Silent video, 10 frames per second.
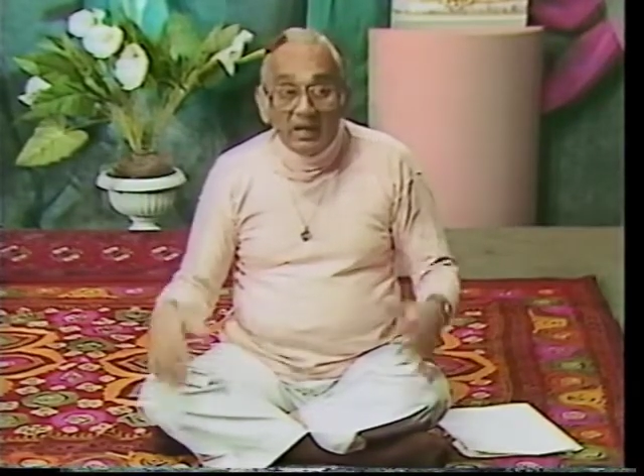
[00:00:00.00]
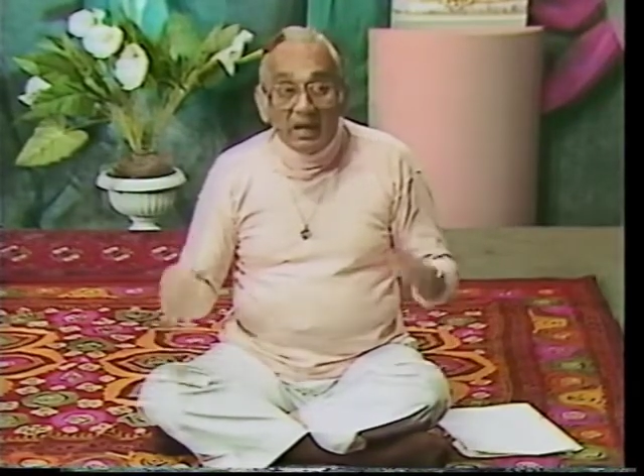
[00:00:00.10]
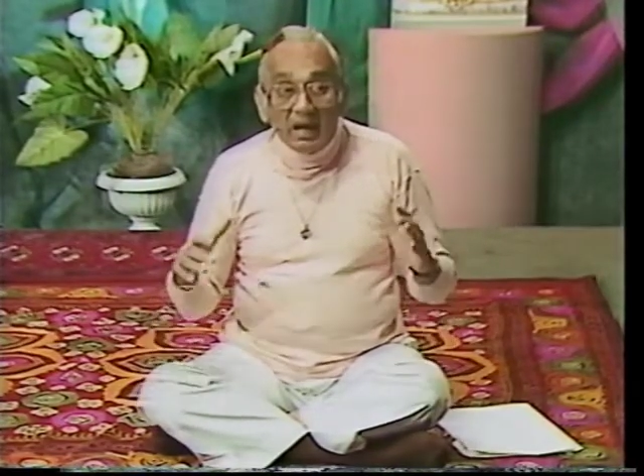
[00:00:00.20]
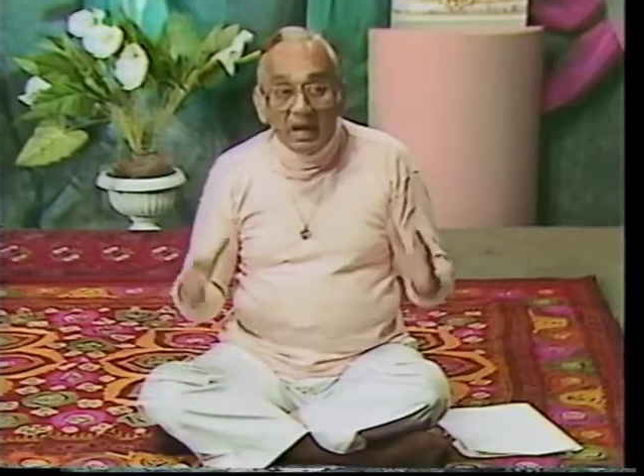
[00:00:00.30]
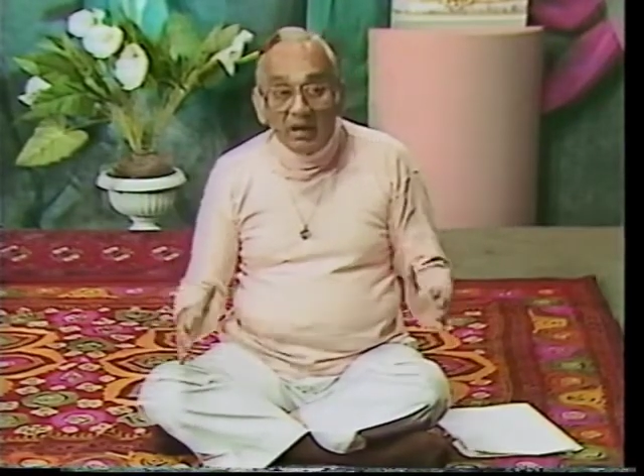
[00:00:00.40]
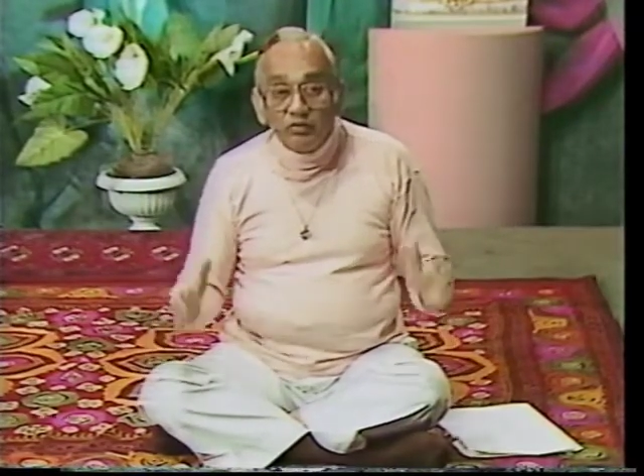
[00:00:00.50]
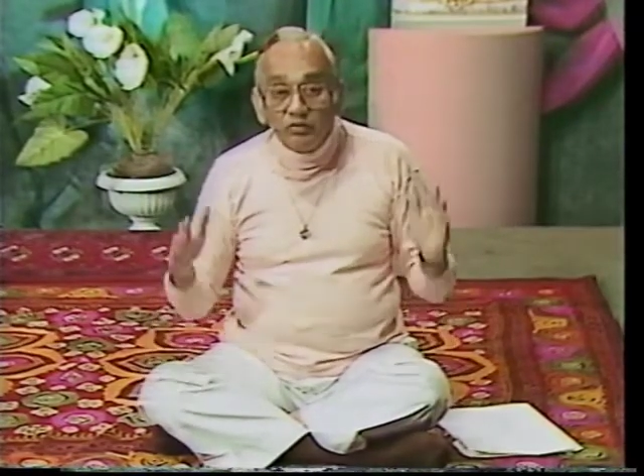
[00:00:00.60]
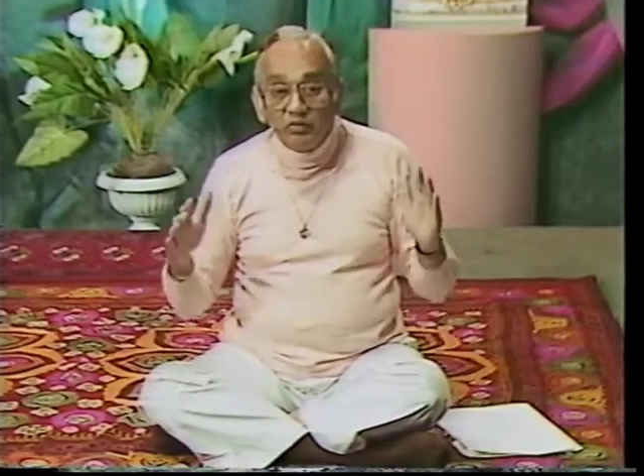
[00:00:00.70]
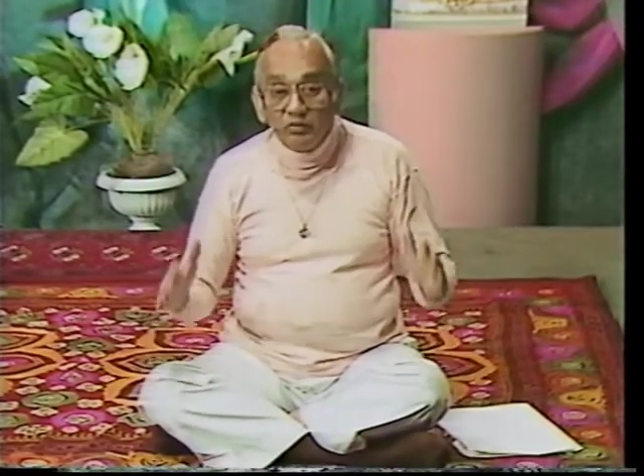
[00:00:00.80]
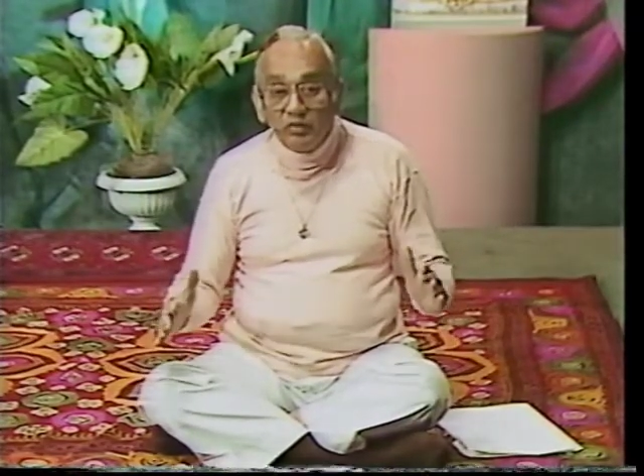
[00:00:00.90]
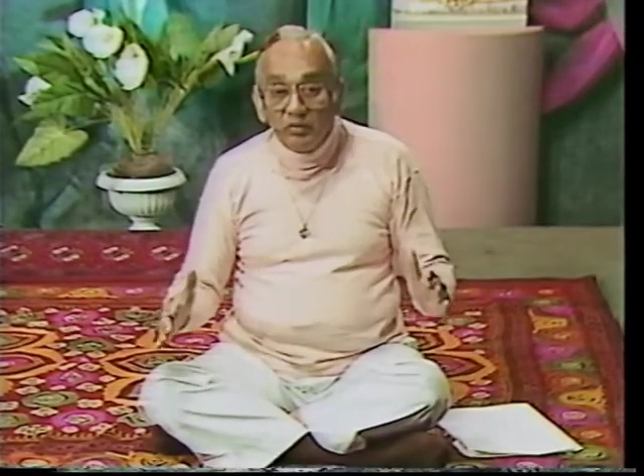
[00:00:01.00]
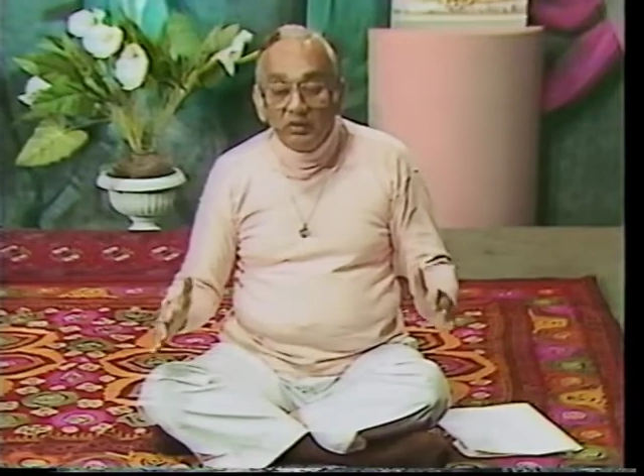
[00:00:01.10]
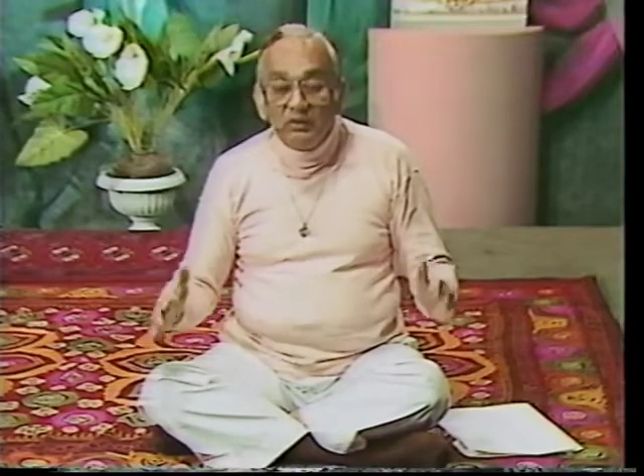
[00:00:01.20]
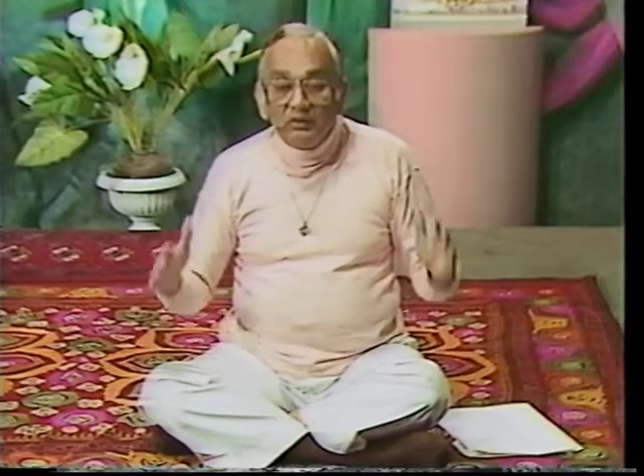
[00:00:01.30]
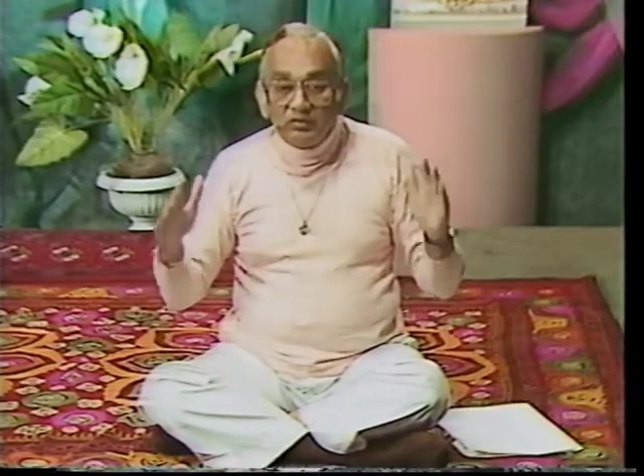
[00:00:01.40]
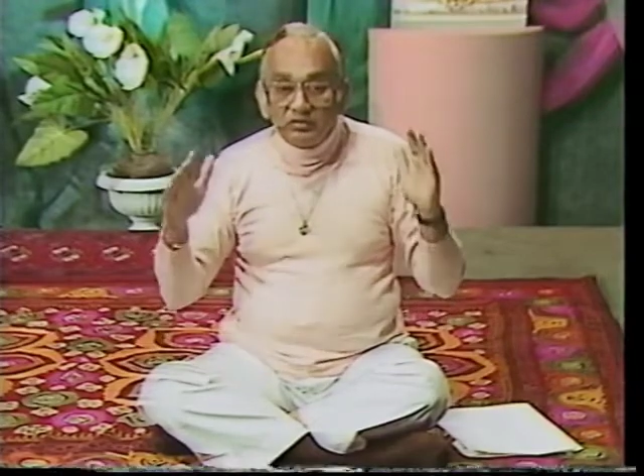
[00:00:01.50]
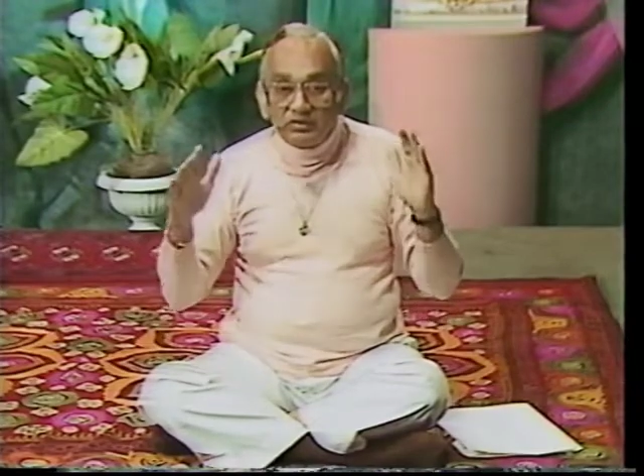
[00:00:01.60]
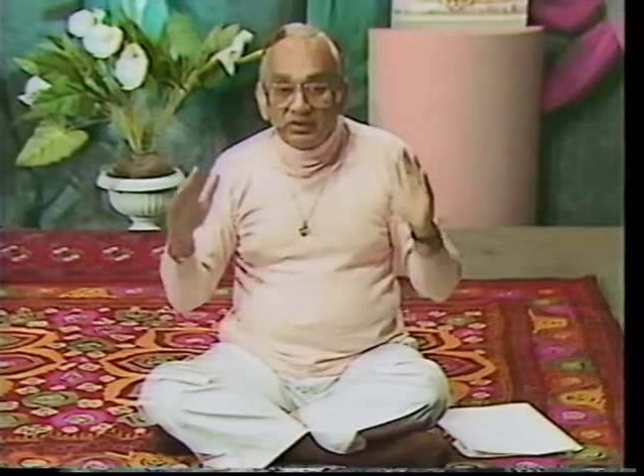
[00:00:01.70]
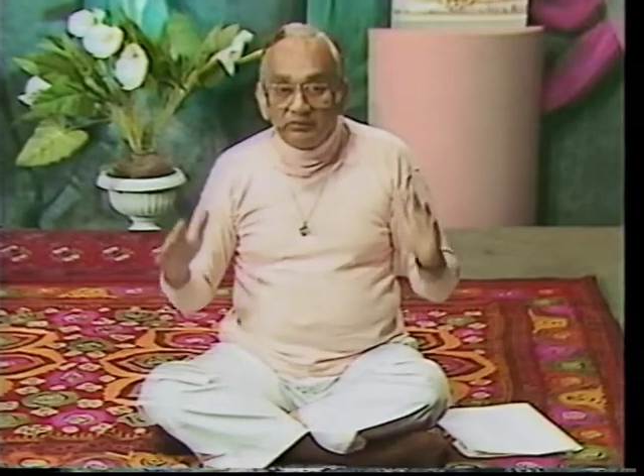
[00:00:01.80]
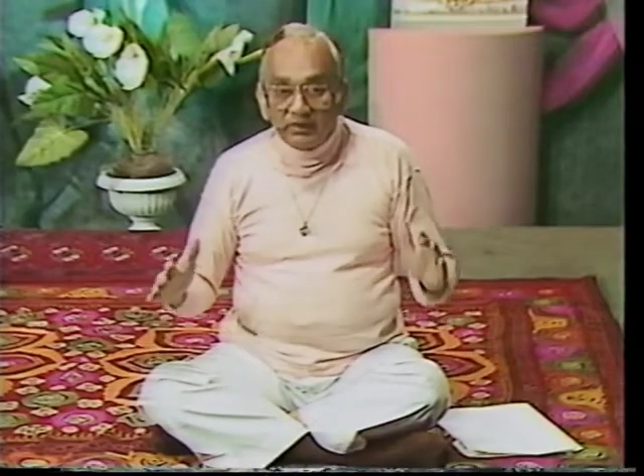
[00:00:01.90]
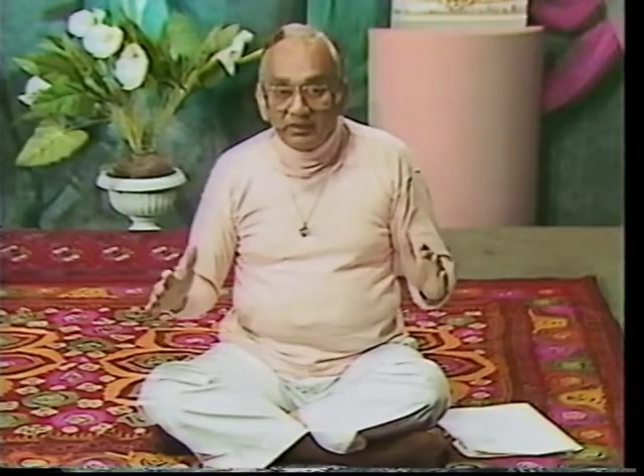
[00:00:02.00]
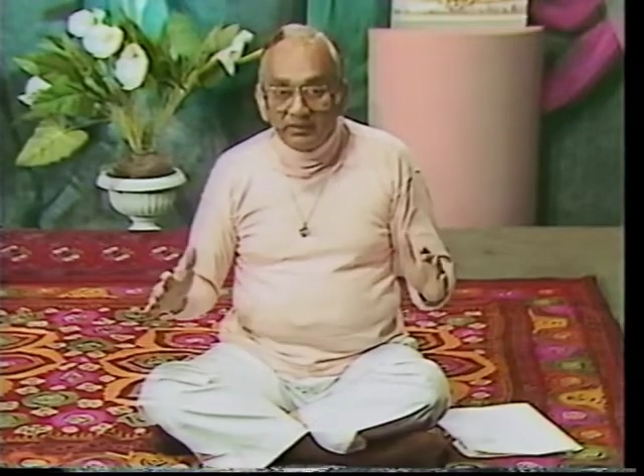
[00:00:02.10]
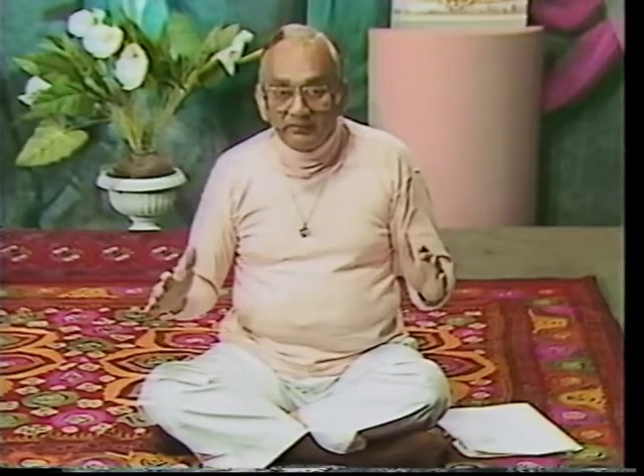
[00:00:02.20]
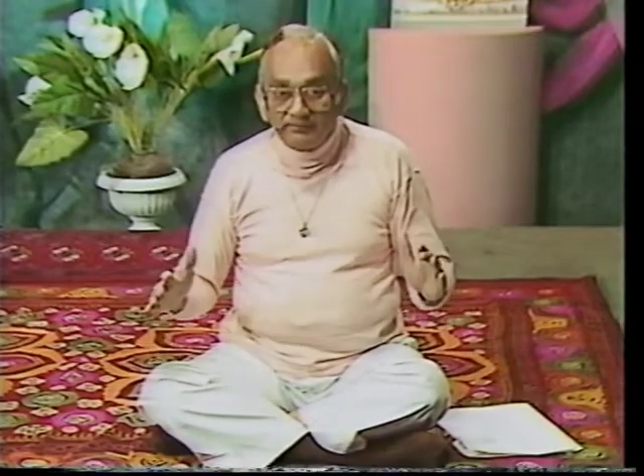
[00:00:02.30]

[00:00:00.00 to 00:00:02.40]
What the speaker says: how to do sun prayer.